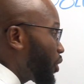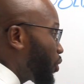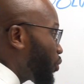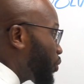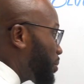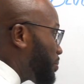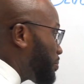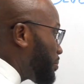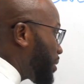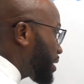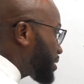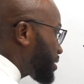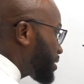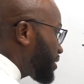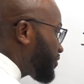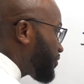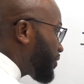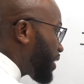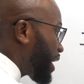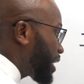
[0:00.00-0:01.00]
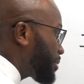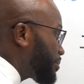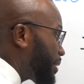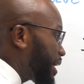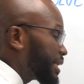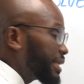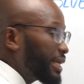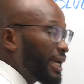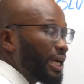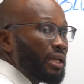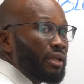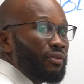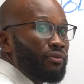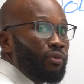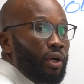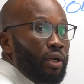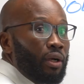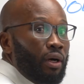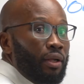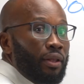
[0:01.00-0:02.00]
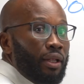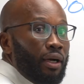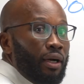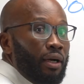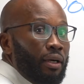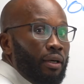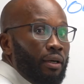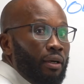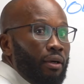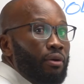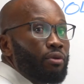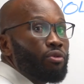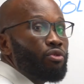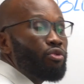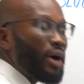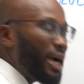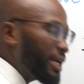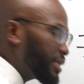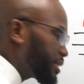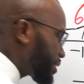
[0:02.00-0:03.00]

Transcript: we must divide by negative 1 on the right